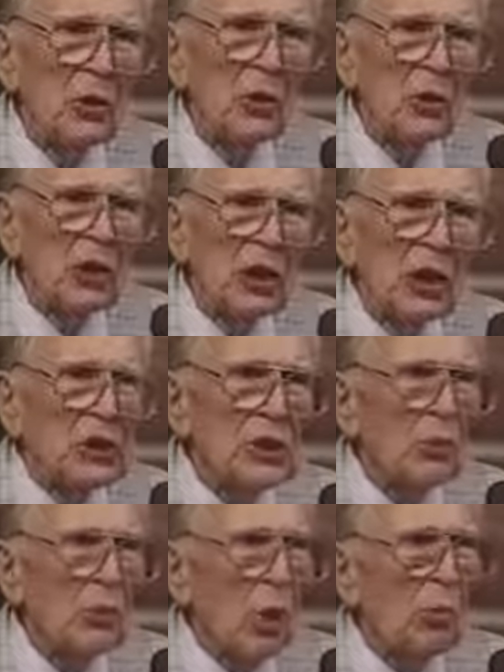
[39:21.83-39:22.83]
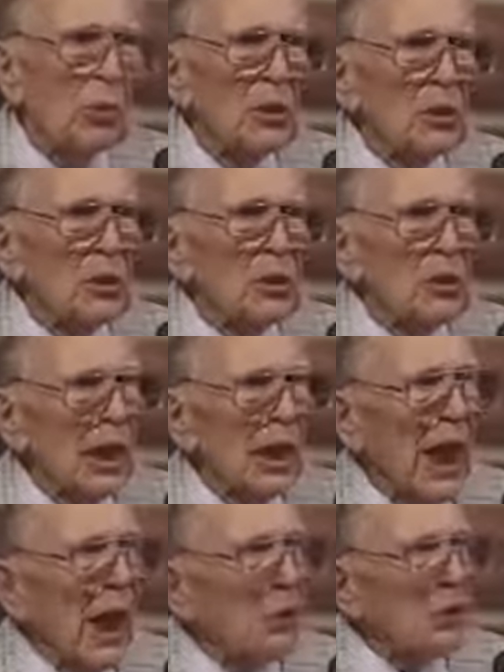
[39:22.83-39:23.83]
you're teaching Romans, you
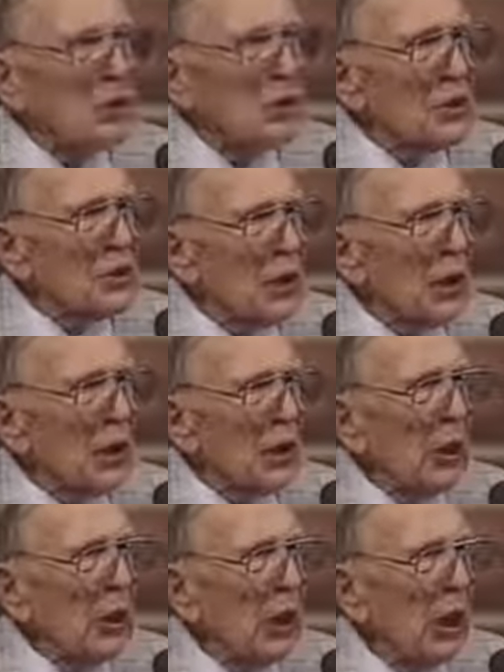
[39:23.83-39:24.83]
said I was a sinner.